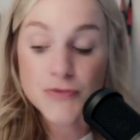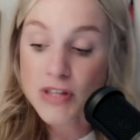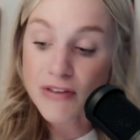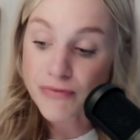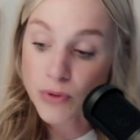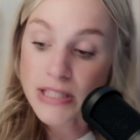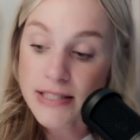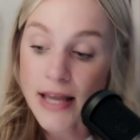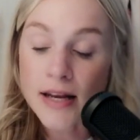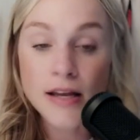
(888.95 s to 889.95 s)
So I think Florida
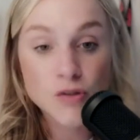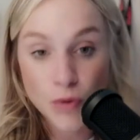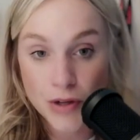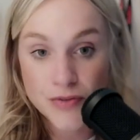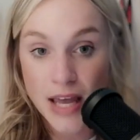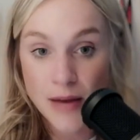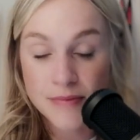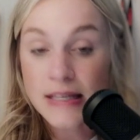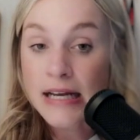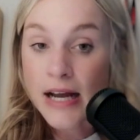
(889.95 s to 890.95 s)
State is one of those
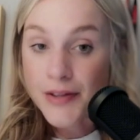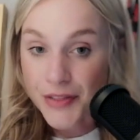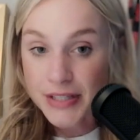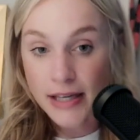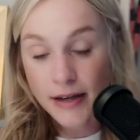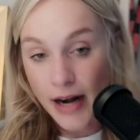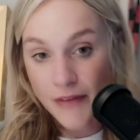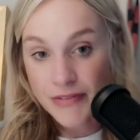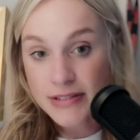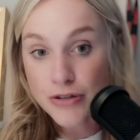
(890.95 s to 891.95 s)
games that the nine and a
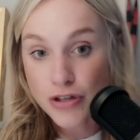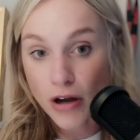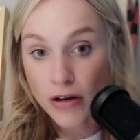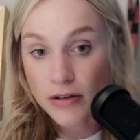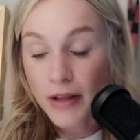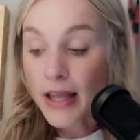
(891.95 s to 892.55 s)
half is hinging on.